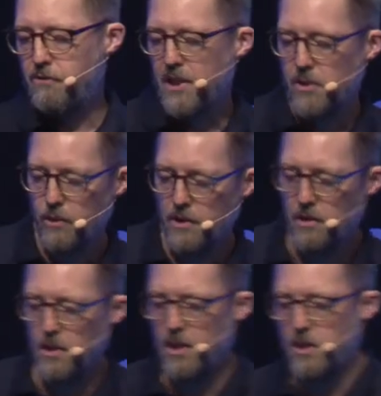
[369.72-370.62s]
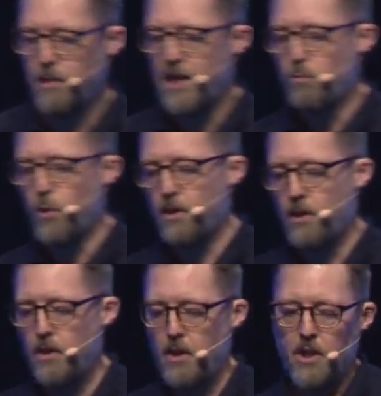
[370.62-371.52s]
faced with uh, to begin with.
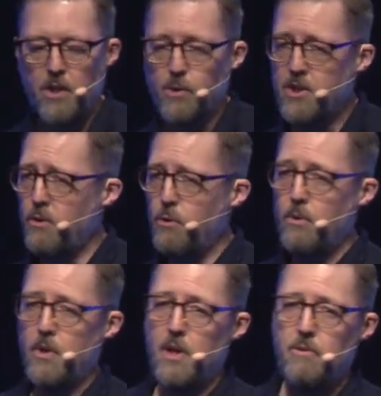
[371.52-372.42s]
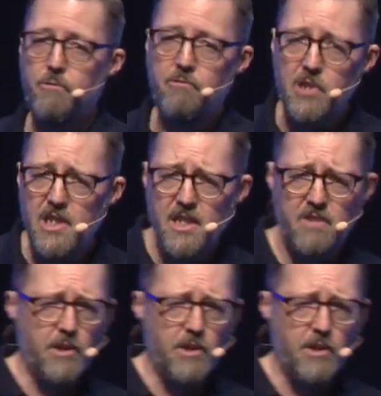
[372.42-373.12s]
There was no uh, front-end